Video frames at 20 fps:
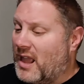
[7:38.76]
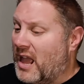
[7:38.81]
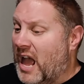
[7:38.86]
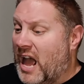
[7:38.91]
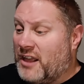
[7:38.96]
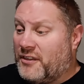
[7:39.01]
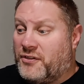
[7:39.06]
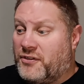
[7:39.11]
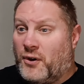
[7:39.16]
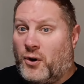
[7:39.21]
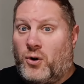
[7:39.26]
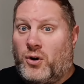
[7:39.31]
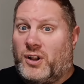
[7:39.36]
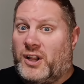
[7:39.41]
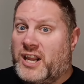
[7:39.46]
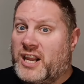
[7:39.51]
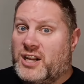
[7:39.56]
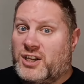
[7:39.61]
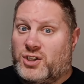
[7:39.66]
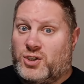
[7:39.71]
I
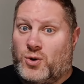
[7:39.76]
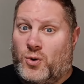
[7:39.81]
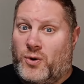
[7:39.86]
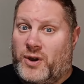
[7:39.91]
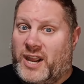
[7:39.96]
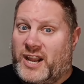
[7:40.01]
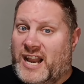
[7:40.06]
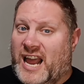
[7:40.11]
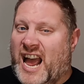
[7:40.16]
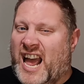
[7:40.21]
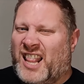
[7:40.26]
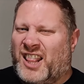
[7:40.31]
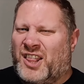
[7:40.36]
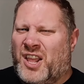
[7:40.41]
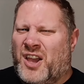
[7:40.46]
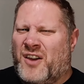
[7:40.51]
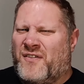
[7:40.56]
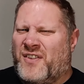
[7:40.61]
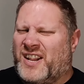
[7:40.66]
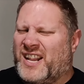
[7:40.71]
thoroughly enjoy it. I
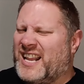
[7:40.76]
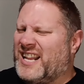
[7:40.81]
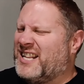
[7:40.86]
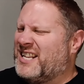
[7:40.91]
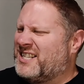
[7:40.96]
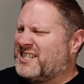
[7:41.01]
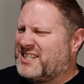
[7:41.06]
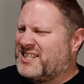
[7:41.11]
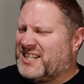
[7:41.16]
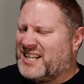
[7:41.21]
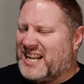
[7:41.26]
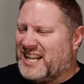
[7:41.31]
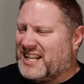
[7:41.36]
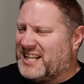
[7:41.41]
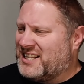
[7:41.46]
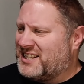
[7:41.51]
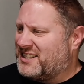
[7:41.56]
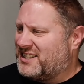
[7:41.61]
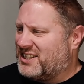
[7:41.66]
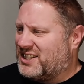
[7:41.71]
love it. It is
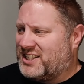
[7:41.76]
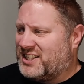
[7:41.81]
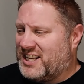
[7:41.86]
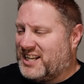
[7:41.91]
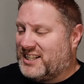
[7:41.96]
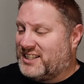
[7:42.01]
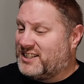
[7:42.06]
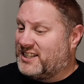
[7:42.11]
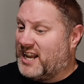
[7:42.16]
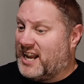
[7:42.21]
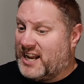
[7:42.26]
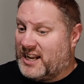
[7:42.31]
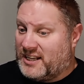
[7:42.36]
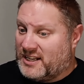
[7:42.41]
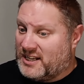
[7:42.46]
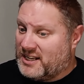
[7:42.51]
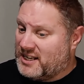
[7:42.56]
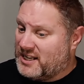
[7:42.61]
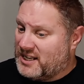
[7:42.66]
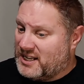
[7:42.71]
just
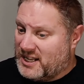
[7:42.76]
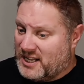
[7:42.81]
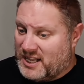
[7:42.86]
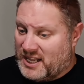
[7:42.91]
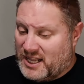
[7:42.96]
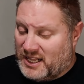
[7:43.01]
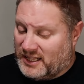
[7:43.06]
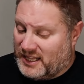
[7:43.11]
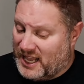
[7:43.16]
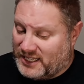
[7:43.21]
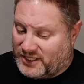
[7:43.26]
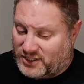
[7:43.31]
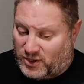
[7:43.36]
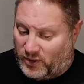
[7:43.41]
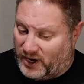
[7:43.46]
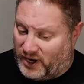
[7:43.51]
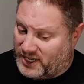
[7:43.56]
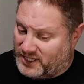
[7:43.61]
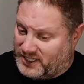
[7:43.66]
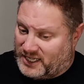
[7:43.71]
insane. That's
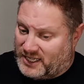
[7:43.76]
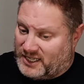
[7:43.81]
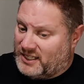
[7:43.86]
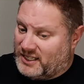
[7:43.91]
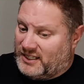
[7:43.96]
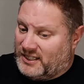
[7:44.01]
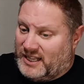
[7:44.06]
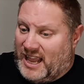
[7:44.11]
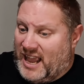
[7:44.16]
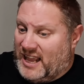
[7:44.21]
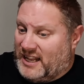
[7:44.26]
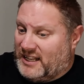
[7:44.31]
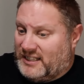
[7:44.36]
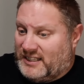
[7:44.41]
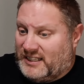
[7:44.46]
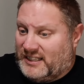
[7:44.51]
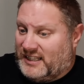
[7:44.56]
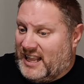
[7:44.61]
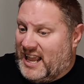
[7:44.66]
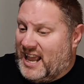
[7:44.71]
crazy.
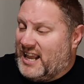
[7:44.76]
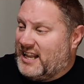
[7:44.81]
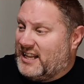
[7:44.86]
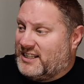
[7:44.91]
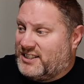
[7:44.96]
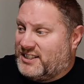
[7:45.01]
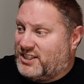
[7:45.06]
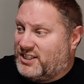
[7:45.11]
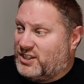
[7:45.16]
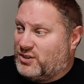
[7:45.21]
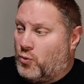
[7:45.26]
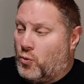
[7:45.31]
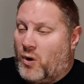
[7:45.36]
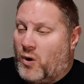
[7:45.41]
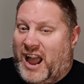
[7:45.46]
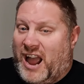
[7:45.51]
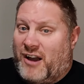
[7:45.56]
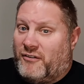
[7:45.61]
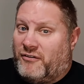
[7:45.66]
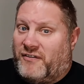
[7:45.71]
That is just
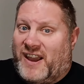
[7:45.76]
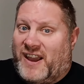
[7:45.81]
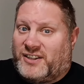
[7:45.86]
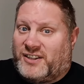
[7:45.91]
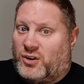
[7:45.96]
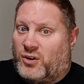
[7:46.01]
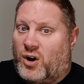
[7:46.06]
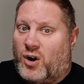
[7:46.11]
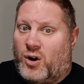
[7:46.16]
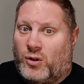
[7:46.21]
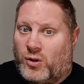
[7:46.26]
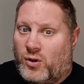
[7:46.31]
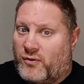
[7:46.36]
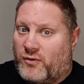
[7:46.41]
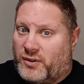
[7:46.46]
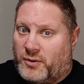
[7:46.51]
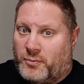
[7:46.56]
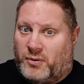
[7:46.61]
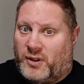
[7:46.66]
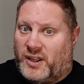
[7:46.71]
wow factor all
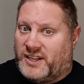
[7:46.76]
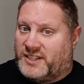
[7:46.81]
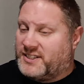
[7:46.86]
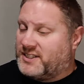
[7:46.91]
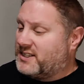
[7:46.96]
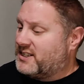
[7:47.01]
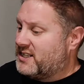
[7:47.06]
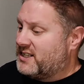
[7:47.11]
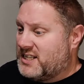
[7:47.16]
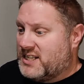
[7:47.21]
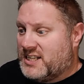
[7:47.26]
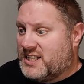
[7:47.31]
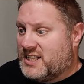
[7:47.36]
over the place.